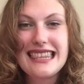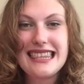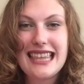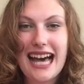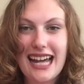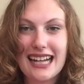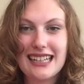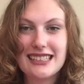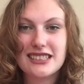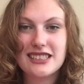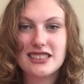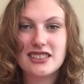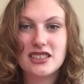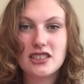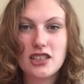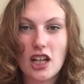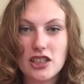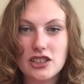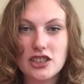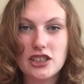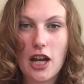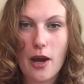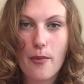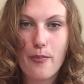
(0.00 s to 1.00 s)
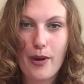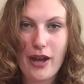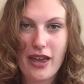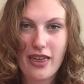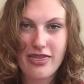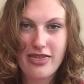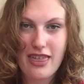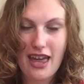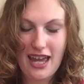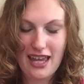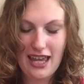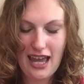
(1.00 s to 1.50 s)
That is such a
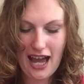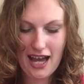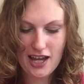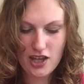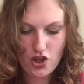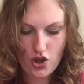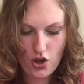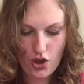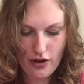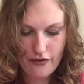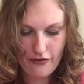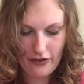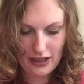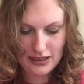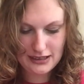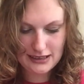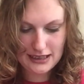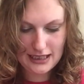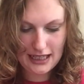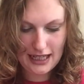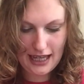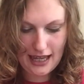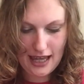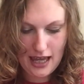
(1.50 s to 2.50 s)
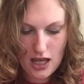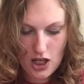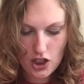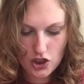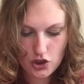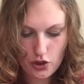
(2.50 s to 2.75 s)
big thing at university.